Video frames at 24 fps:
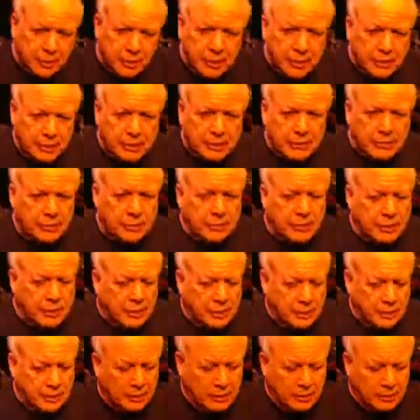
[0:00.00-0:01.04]
play
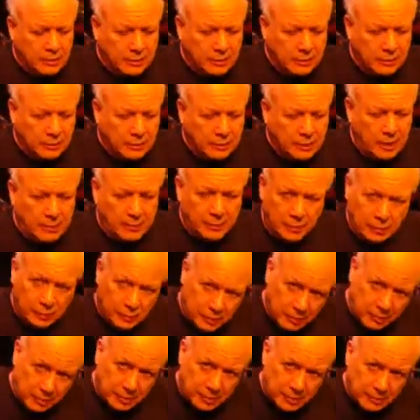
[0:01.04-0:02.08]
guitar. I'm an
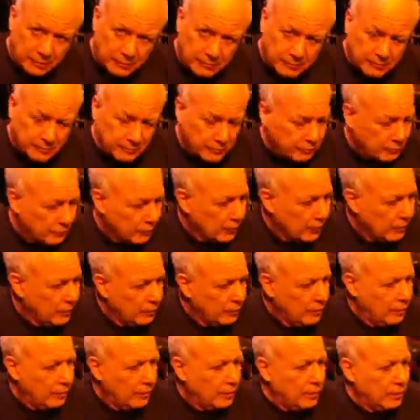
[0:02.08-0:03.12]
orc.
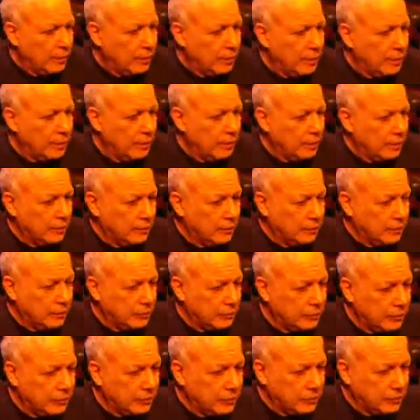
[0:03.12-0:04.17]
And
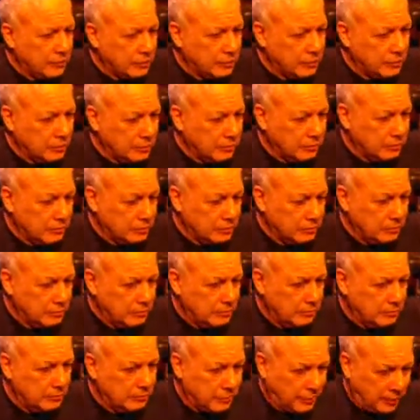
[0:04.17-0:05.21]
so,
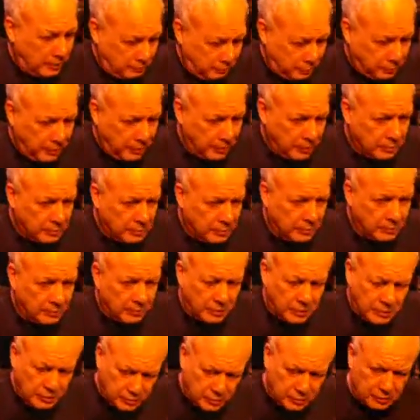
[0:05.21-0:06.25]
but I play on
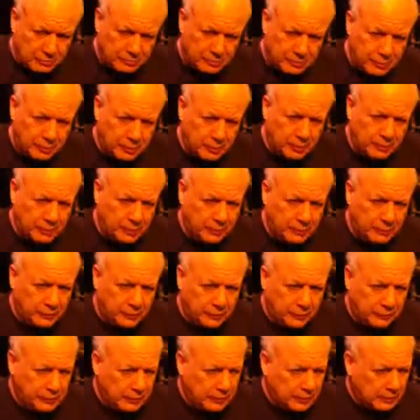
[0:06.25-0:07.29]
dungeon
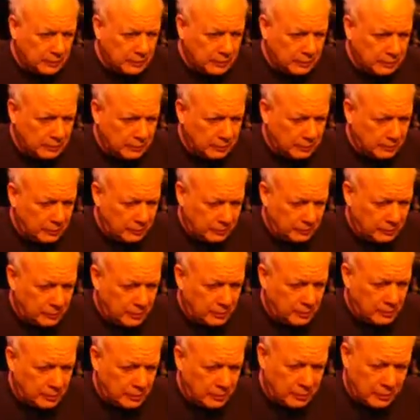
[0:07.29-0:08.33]
parties.
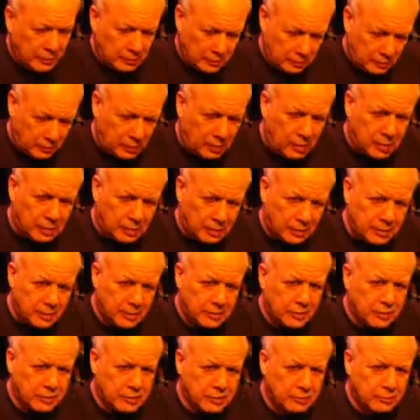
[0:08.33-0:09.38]
Sometimes I go along on the
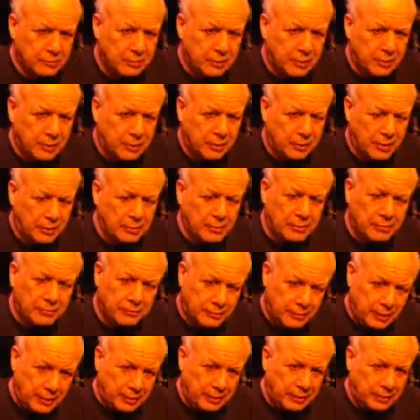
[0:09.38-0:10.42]
dungeon party. I'm
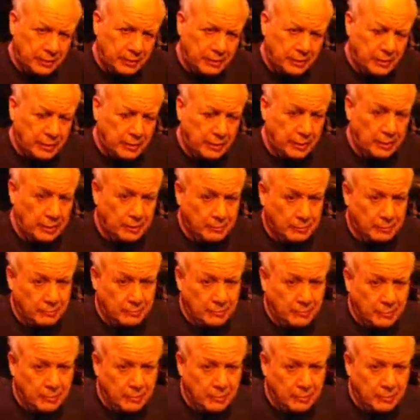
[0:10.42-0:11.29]
invited. I am